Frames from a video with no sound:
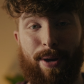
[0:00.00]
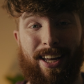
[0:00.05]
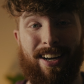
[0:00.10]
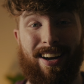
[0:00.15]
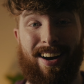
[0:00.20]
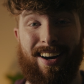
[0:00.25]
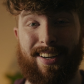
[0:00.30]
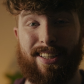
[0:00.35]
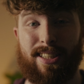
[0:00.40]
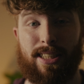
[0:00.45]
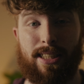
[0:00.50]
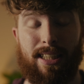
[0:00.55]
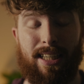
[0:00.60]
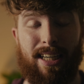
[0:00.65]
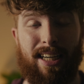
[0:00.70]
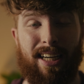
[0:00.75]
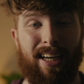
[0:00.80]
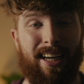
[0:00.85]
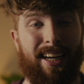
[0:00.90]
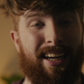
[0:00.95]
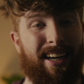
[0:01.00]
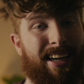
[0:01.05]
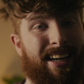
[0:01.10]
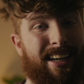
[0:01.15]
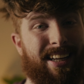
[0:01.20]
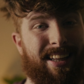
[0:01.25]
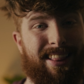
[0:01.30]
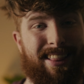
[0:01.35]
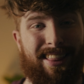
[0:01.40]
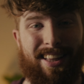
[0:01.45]
and honestly,
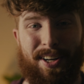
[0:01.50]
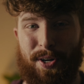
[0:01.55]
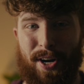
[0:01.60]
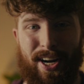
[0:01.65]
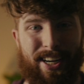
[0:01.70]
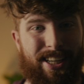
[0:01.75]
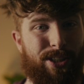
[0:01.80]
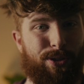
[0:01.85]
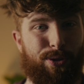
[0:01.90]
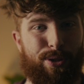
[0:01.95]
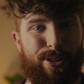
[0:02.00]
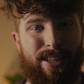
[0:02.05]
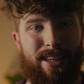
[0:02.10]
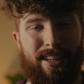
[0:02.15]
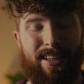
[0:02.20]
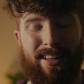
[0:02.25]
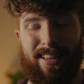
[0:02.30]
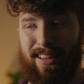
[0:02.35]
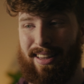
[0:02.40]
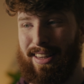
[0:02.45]
they're not interested.